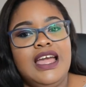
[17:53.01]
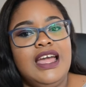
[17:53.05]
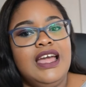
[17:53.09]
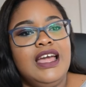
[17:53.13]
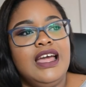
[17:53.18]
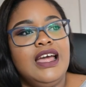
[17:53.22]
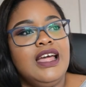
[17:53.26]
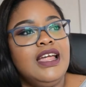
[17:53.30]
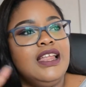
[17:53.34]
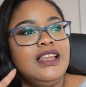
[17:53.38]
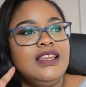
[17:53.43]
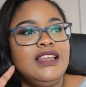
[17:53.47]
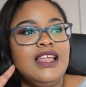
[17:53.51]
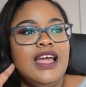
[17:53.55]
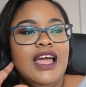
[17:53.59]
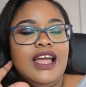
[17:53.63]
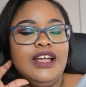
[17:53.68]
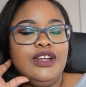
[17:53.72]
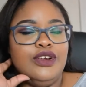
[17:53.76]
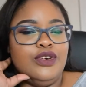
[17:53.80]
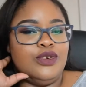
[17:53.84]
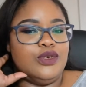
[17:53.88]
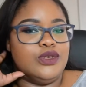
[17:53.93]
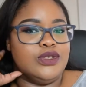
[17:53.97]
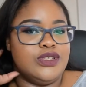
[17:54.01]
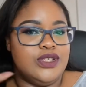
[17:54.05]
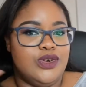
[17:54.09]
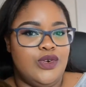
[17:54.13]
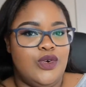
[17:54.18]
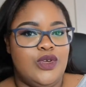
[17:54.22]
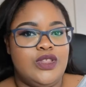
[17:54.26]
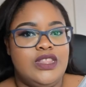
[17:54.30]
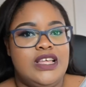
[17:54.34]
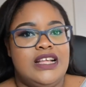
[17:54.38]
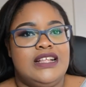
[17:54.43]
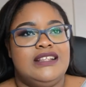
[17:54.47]
and angles and
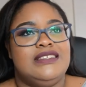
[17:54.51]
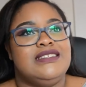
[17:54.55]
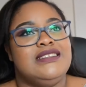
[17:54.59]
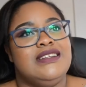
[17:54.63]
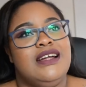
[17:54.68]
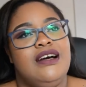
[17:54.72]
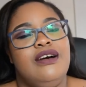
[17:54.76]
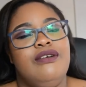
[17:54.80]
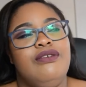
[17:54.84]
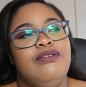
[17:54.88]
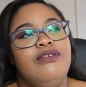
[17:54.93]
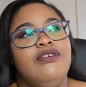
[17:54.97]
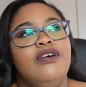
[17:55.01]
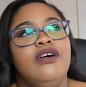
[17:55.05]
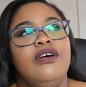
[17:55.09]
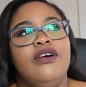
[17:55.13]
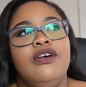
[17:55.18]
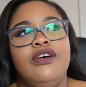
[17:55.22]
all that stuff.